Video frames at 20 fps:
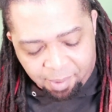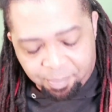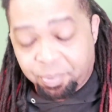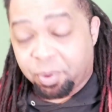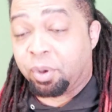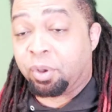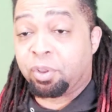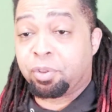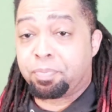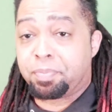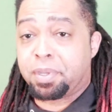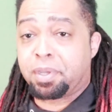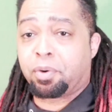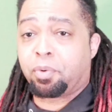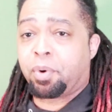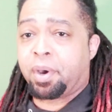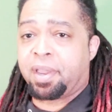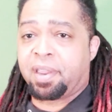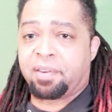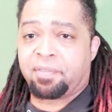pulled me
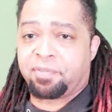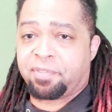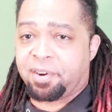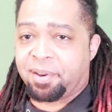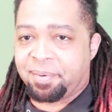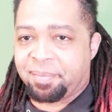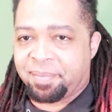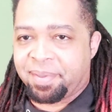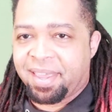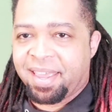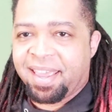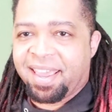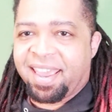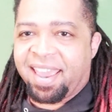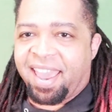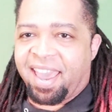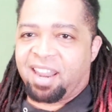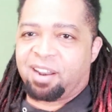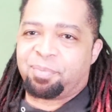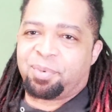away from
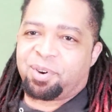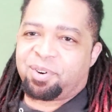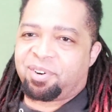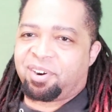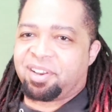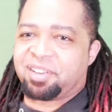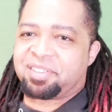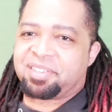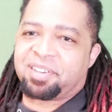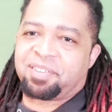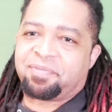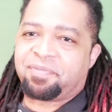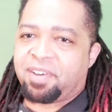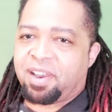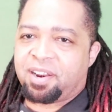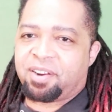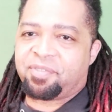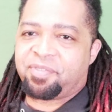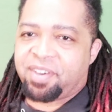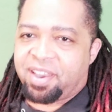Animal Crossing,
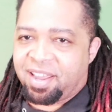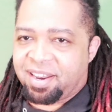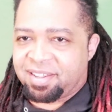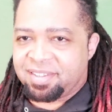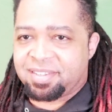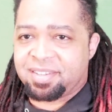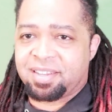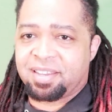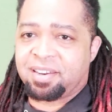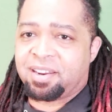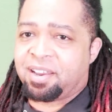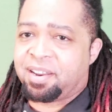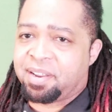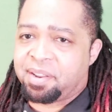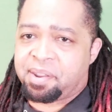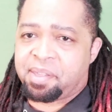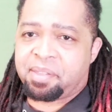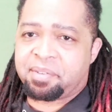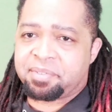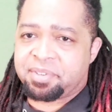Final Fantasy, and all
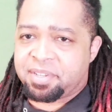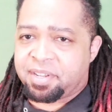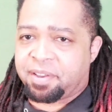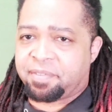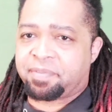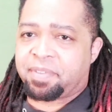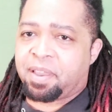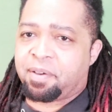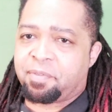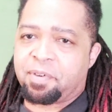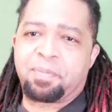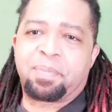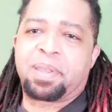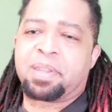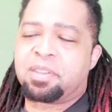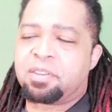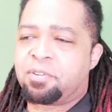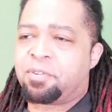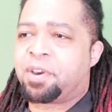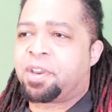that other stuff that we've
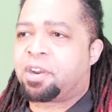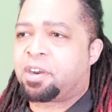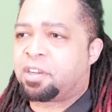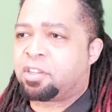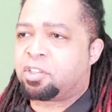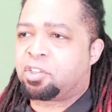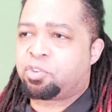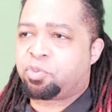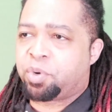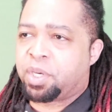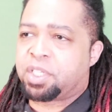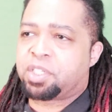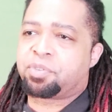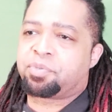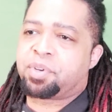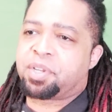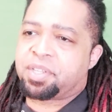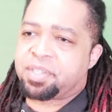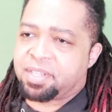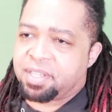been doing on Twitch
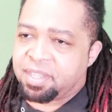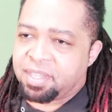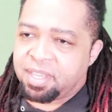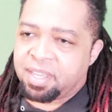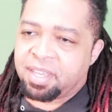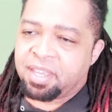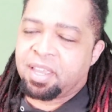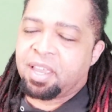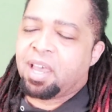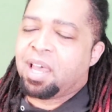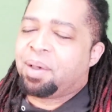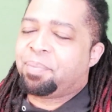recently.